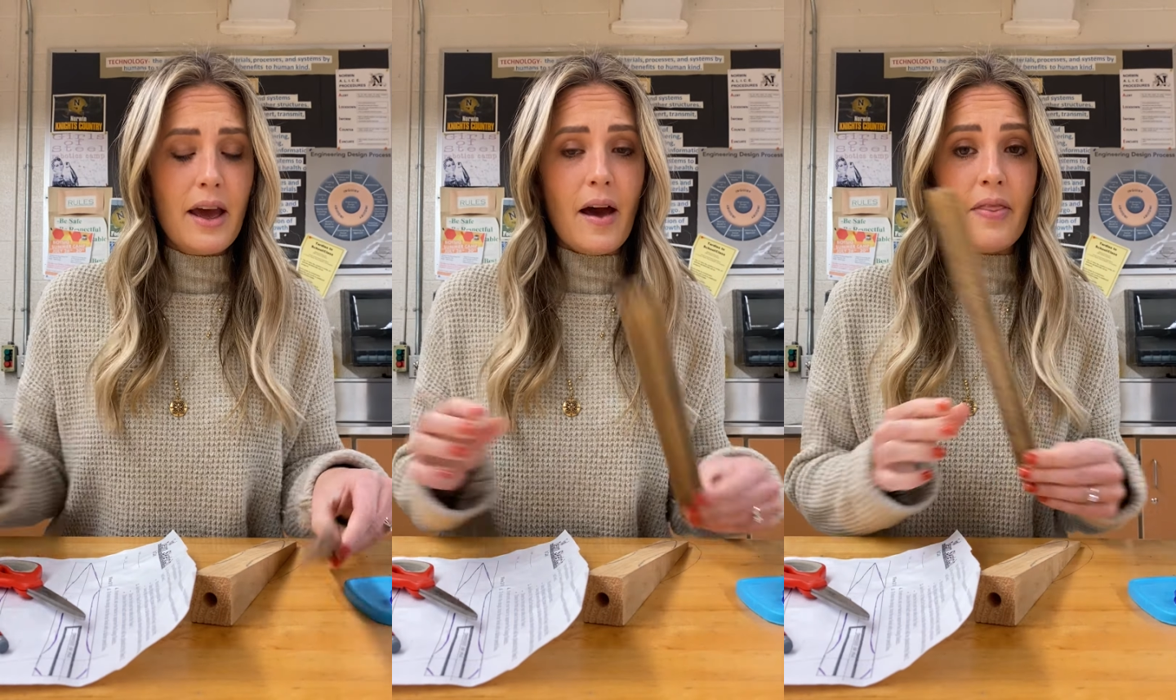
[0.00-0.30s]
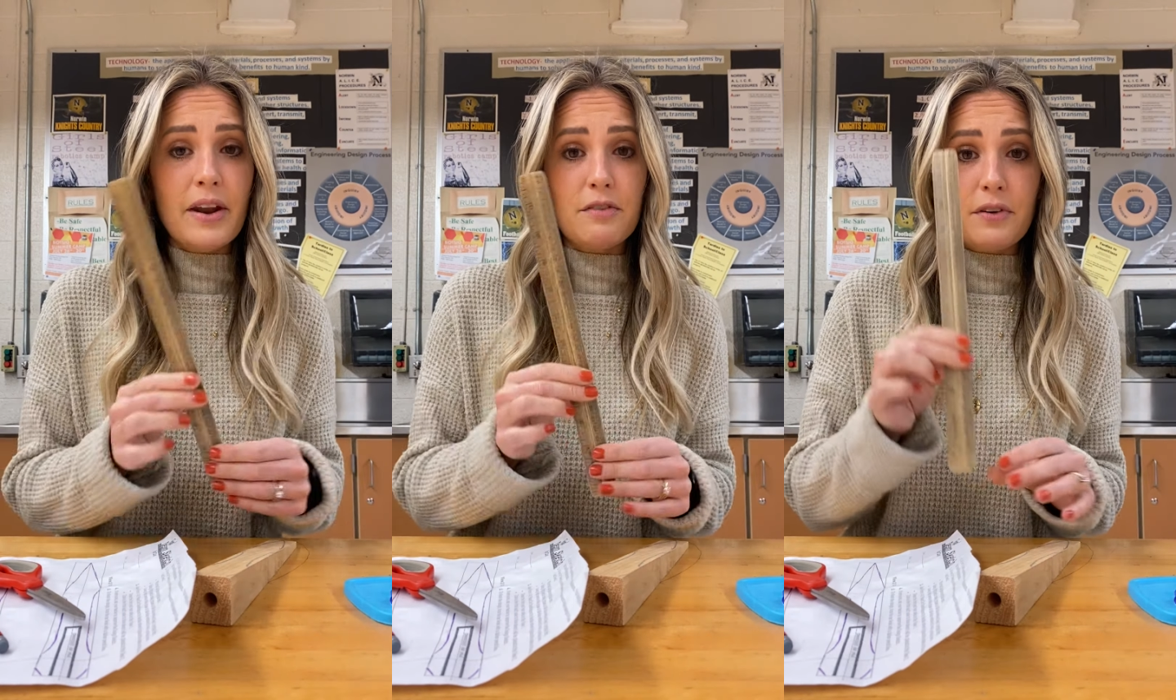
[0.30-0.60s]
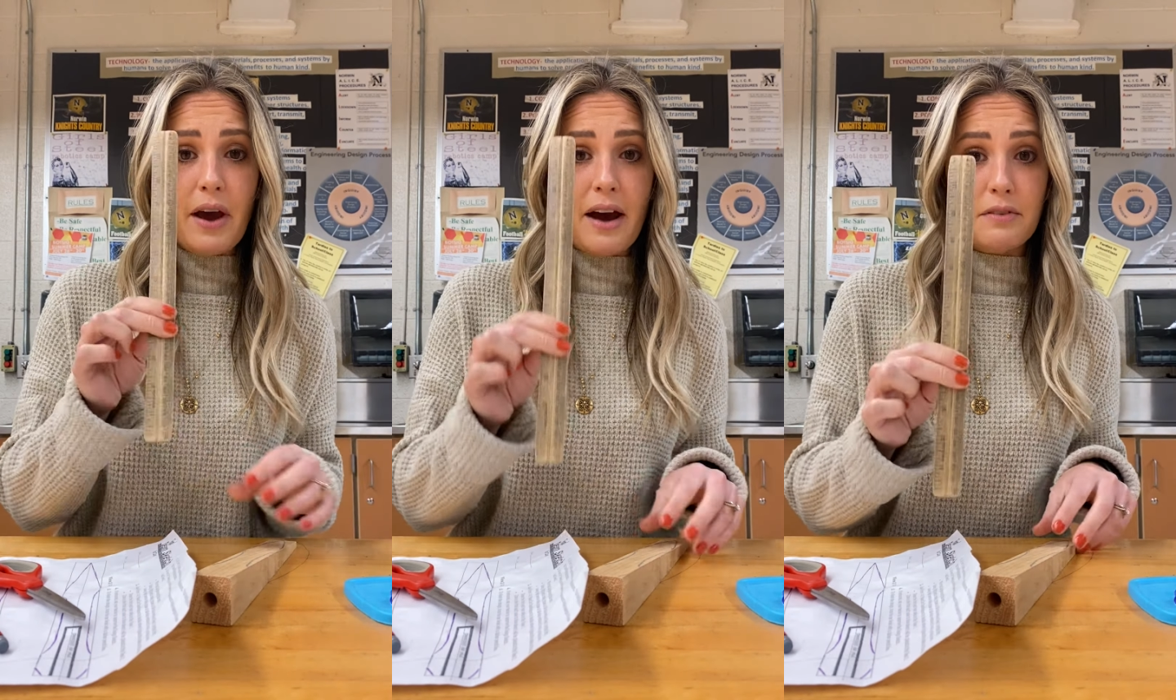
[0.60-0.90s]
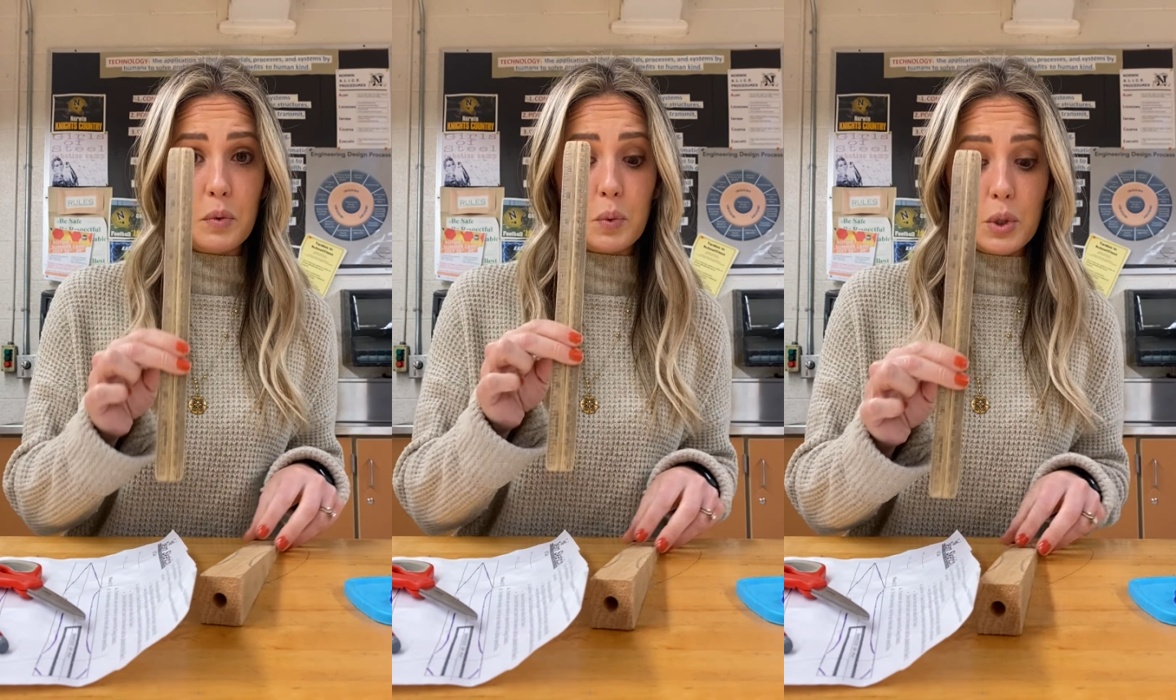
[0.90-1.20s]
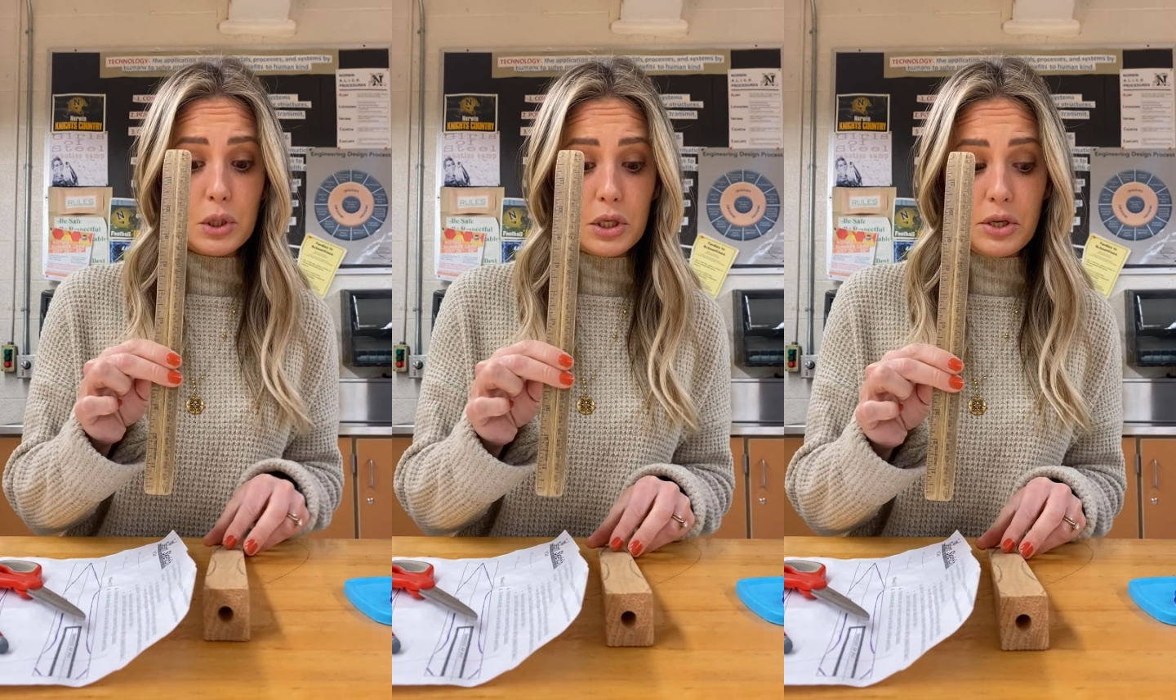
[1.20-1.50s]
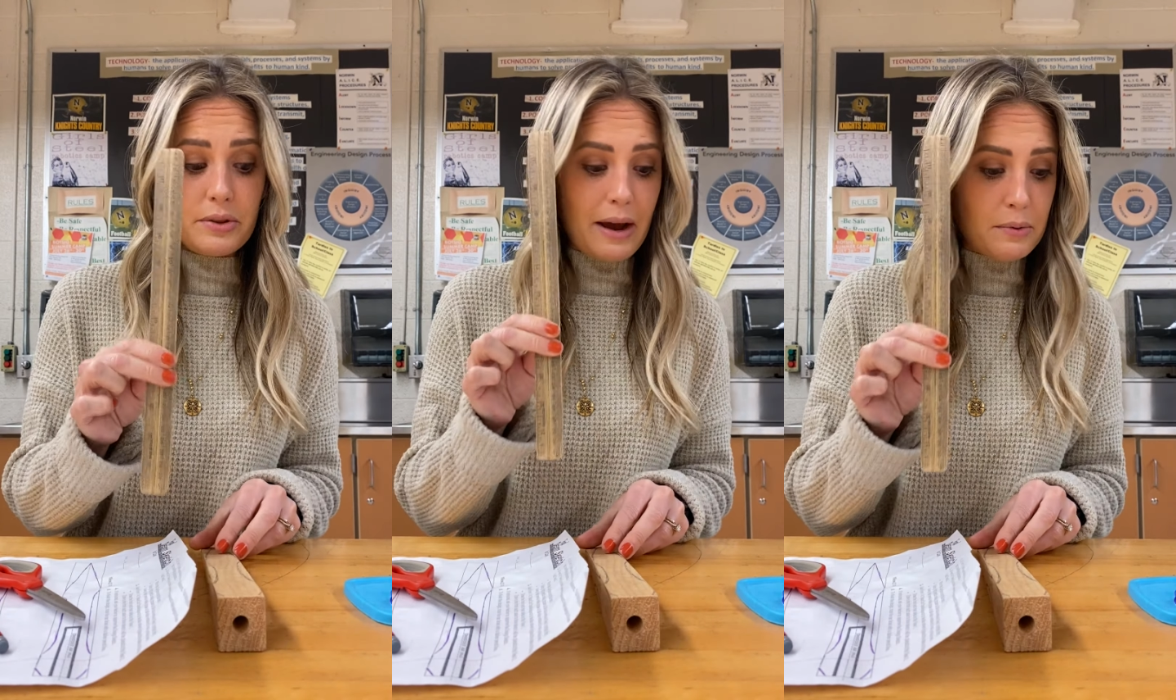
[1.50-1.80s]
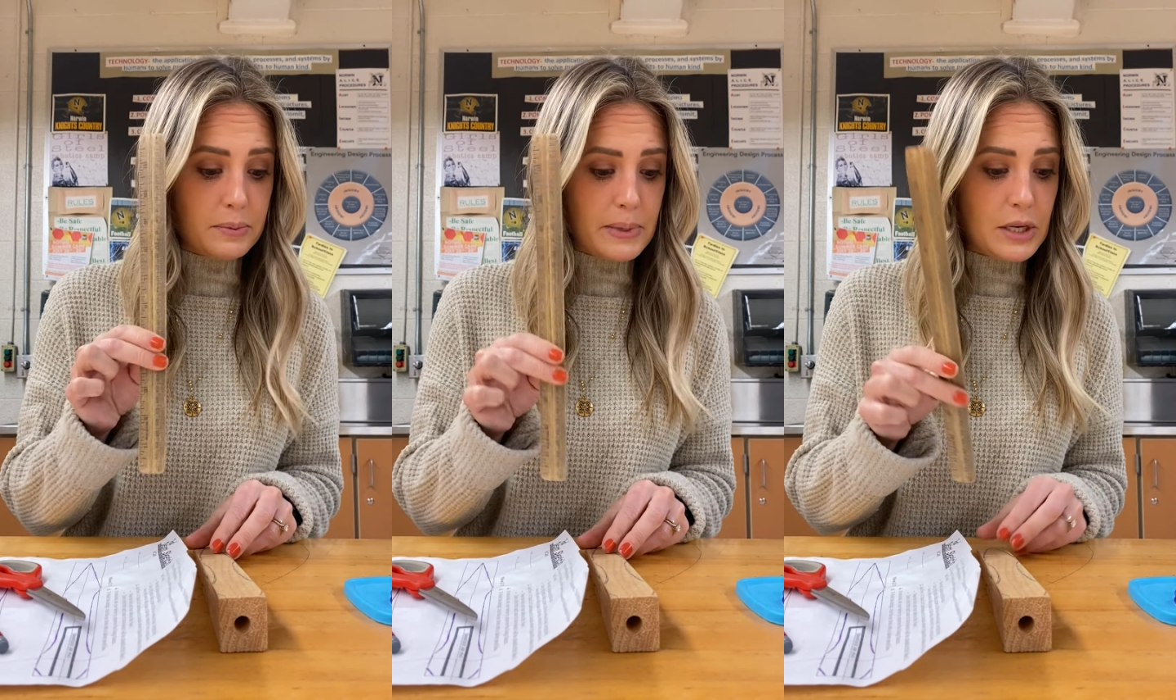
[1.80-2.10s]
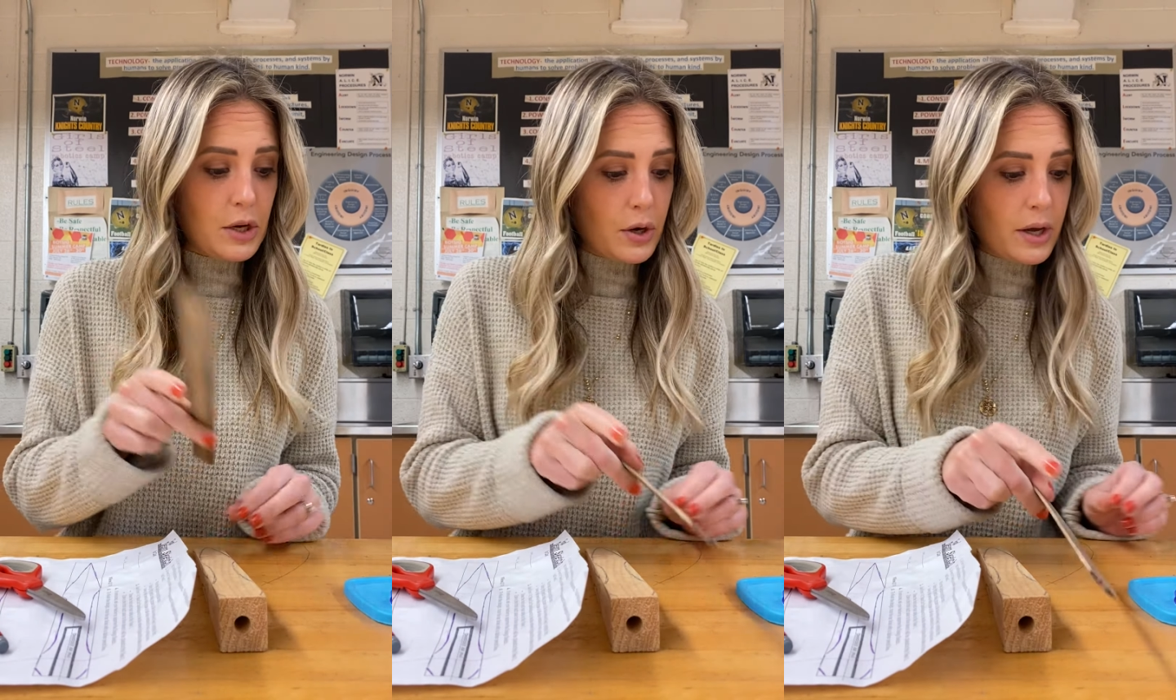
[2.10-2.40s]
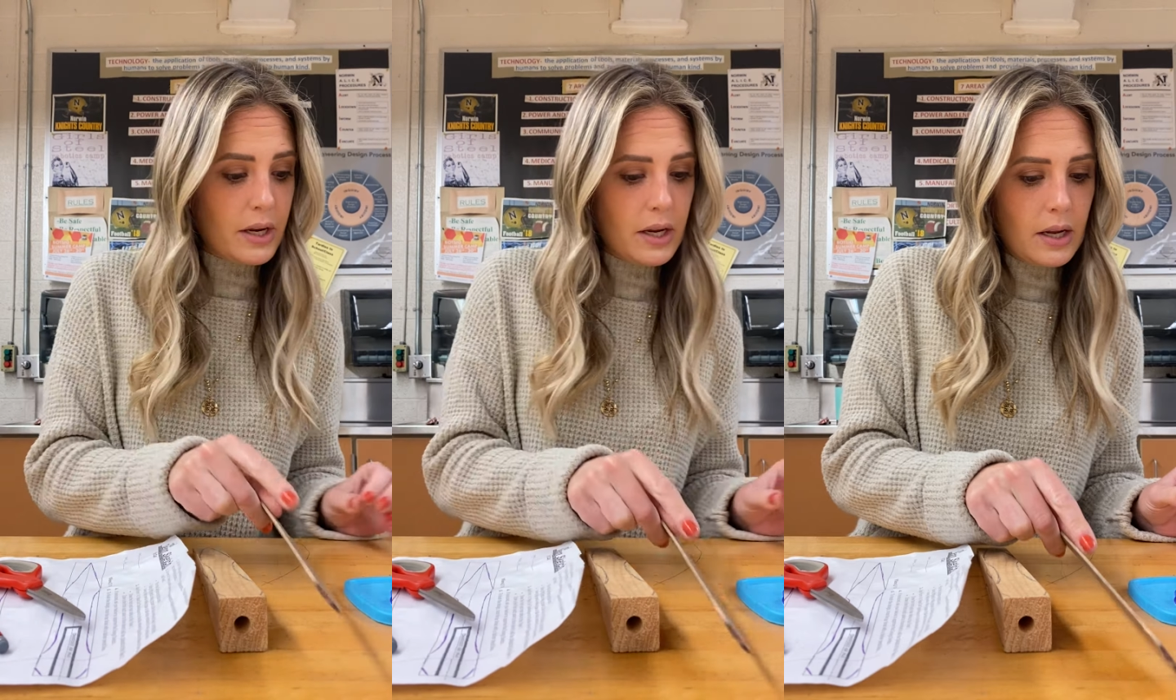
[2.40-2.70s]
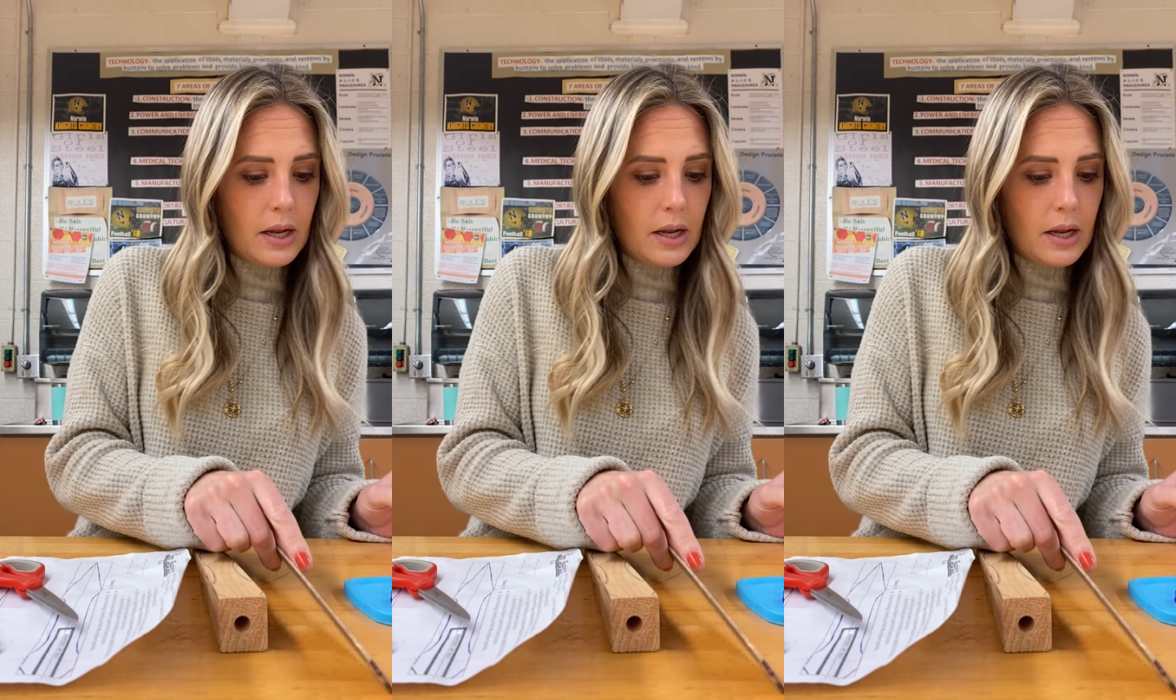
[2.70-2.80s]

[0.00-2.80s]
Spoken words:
And then if you have a roller, that would be good.